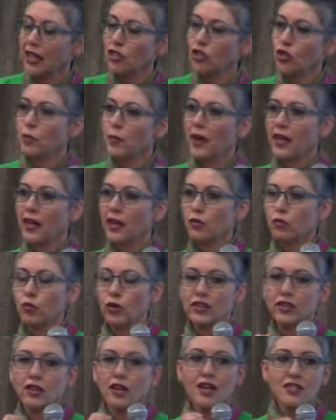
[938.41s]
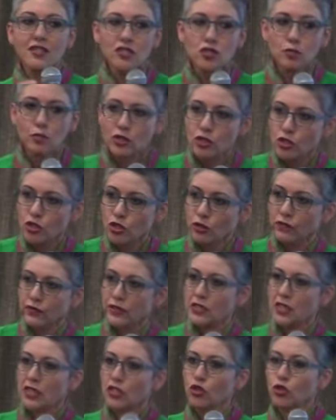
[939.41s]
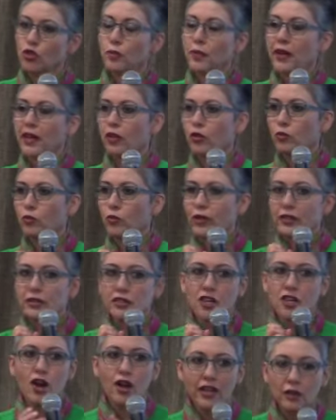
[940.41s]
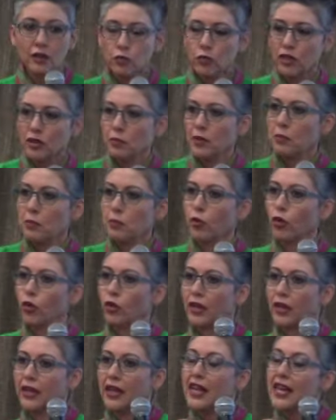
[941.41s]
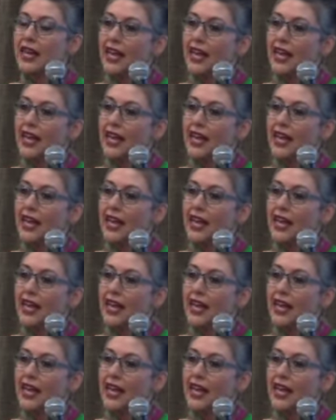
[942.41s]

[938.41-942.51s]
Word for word: and you're better with customer service, and you're better with talking with people and,